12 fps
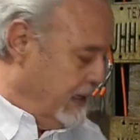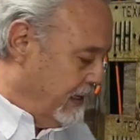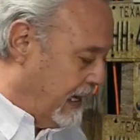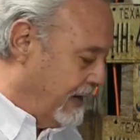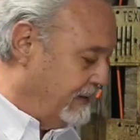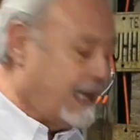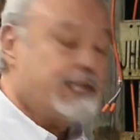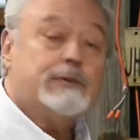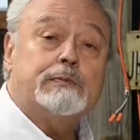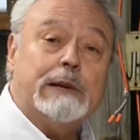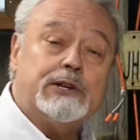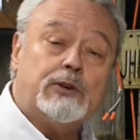Now, I've got
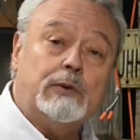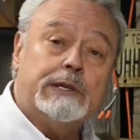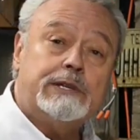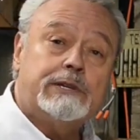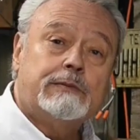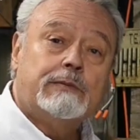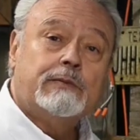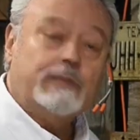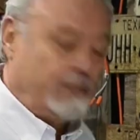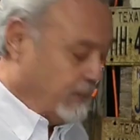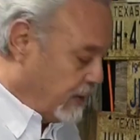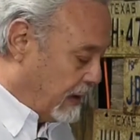some special ones
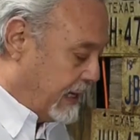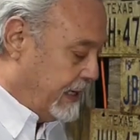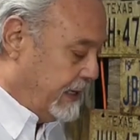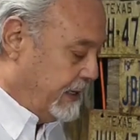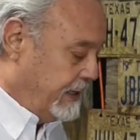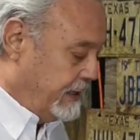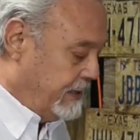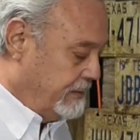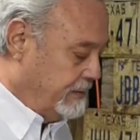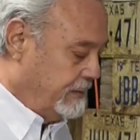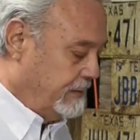right in here.